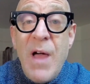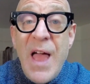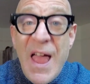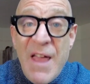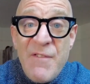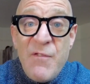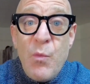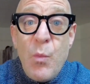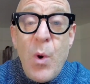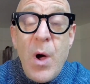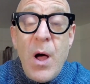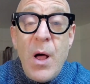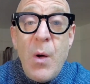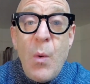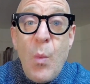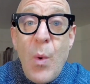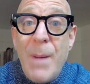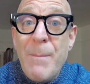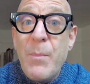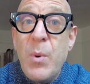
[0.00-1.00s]

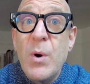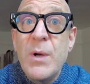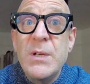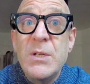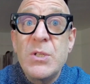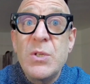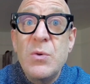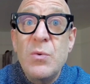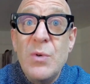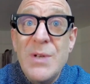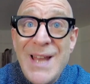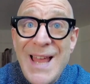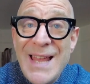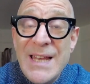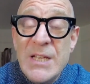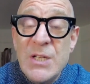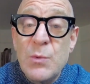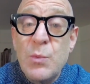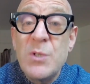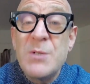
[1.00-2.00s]
f1.2
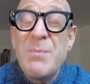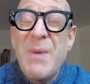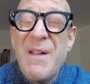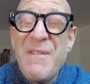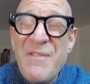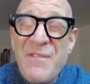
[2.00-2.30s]
lens was my